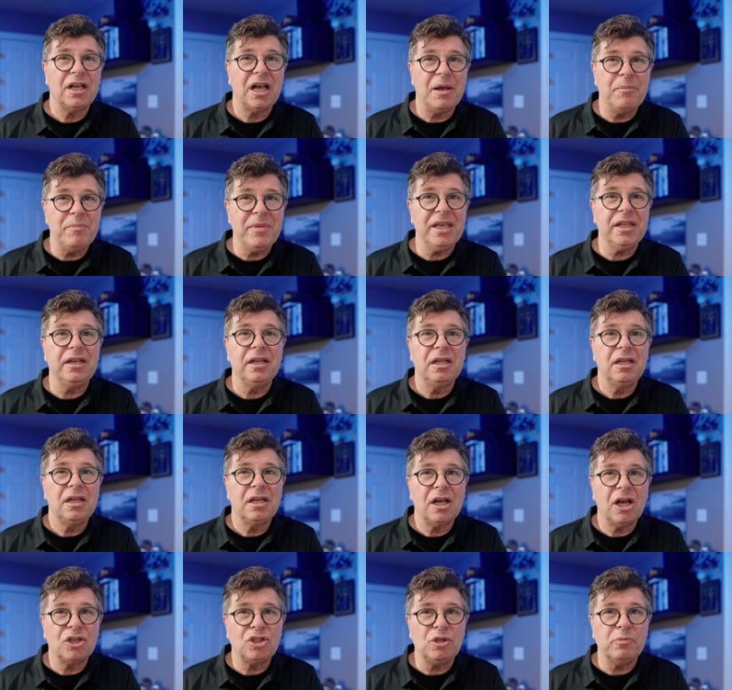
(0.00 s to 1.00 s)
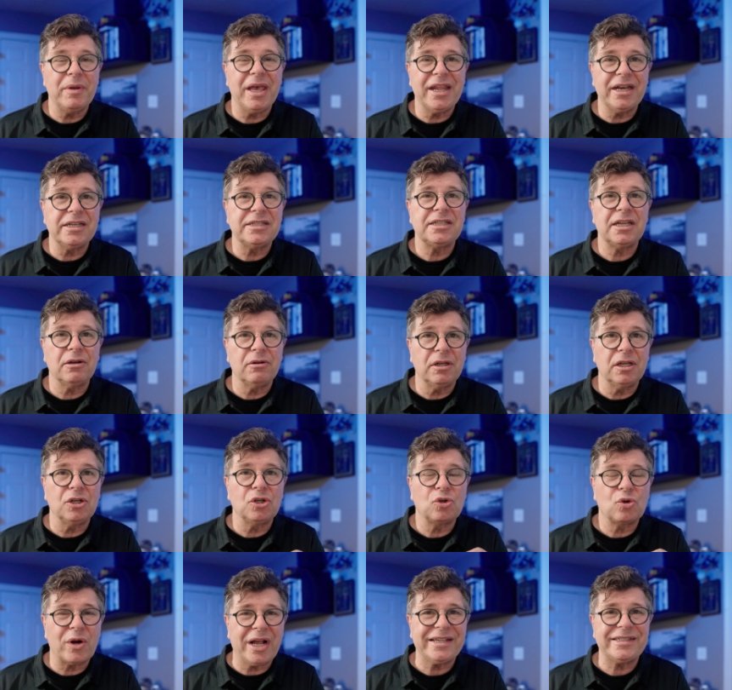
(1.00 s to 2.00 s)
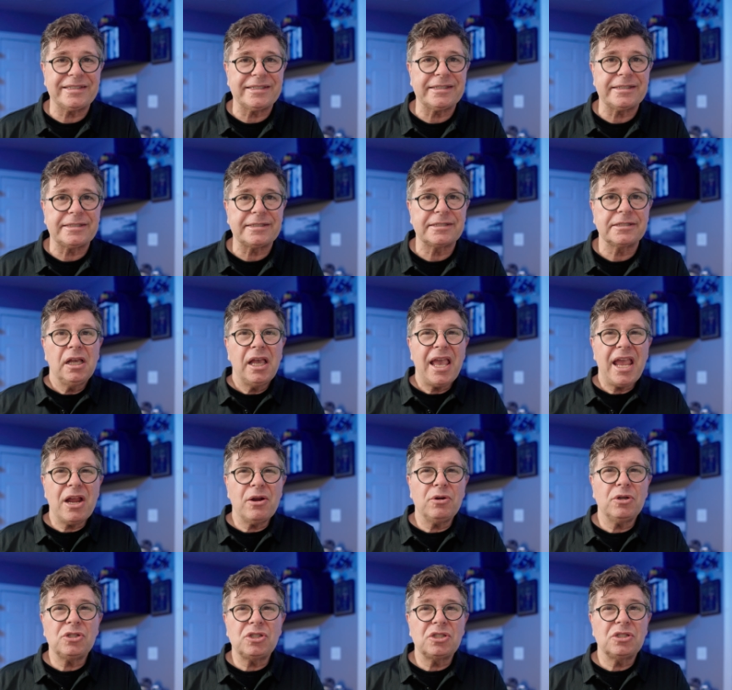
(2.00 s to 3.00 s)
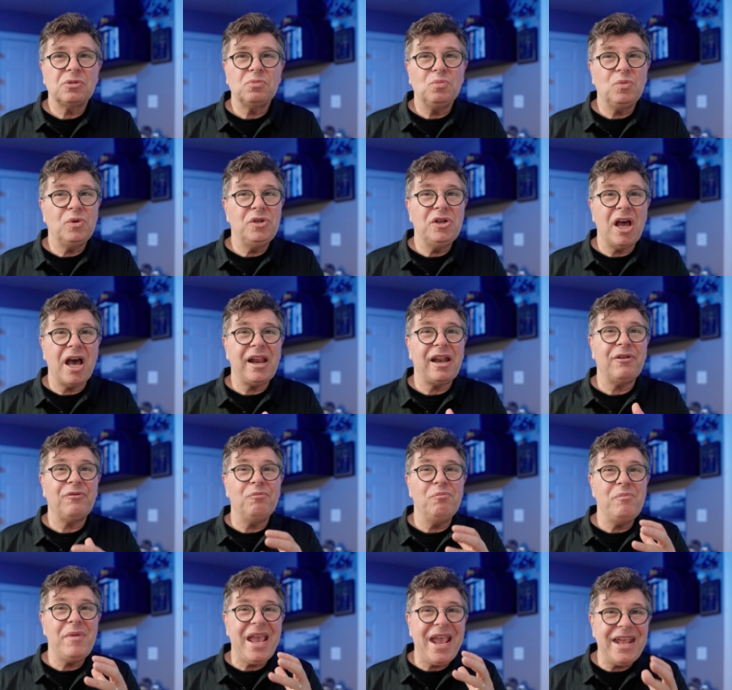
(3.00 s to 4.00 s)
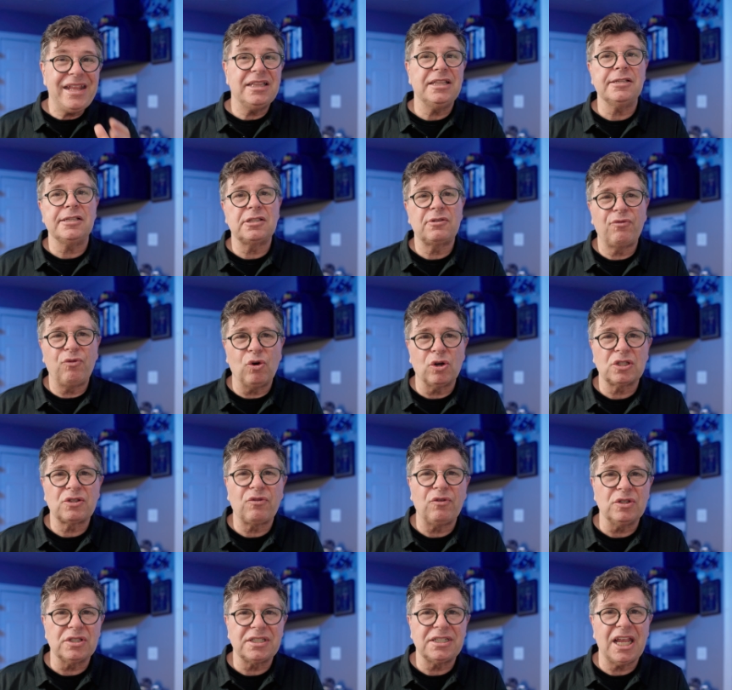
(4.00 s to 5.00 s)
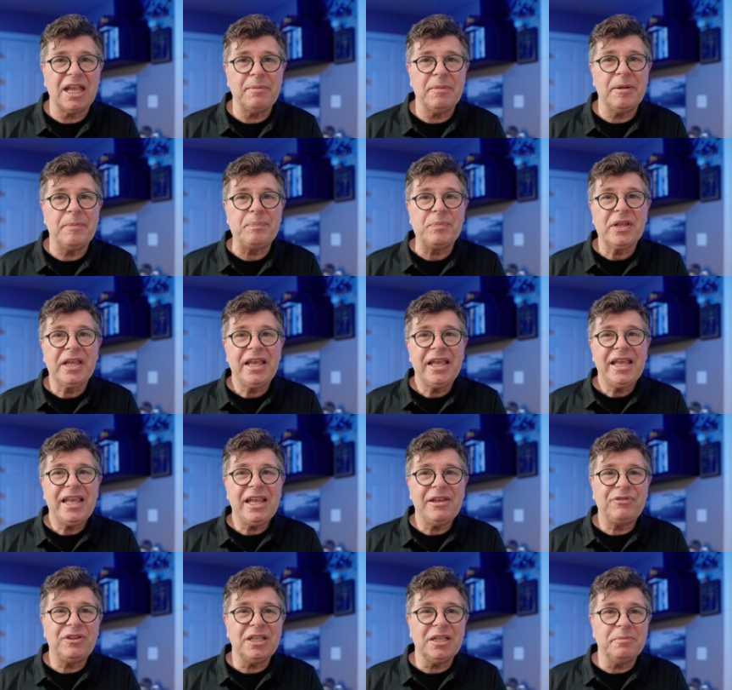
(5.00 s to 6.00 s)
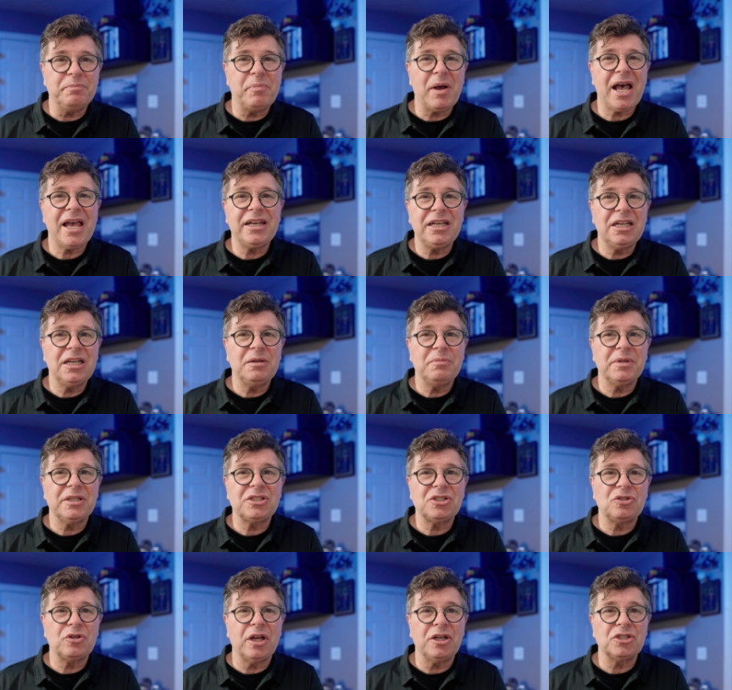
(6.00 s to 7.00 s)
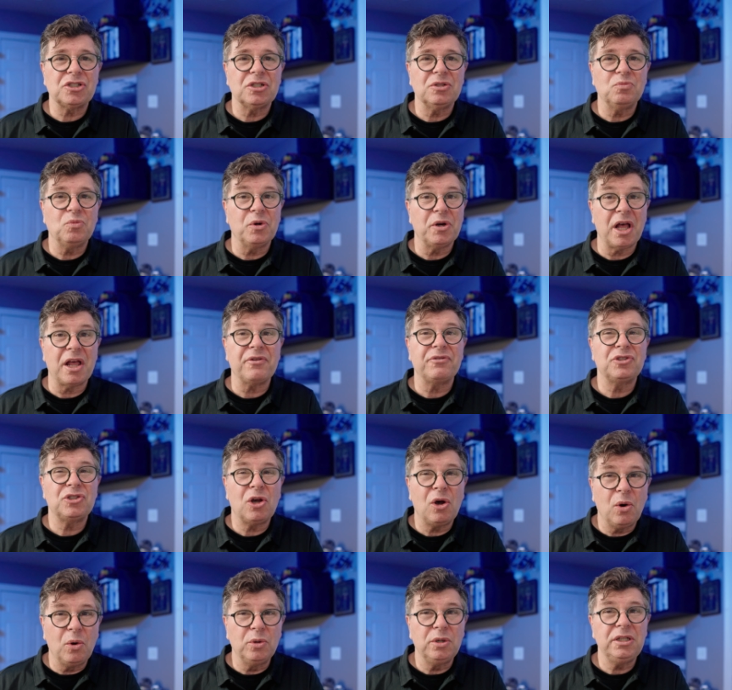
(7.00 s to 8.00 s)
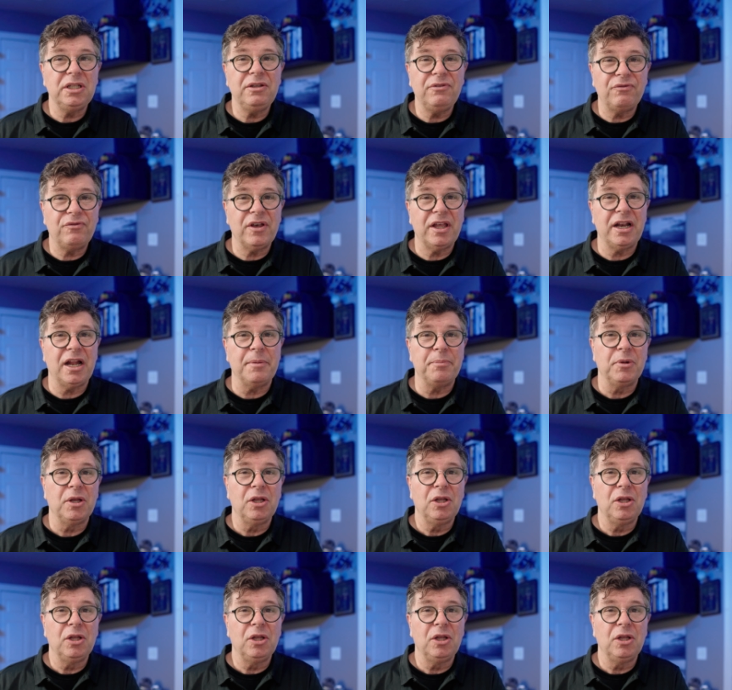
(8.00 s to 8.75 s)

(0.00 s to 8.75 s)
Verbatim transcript: amid a humanitarian crisis. Harris would not have made this forceful statement if the Biden administration were not totally fed up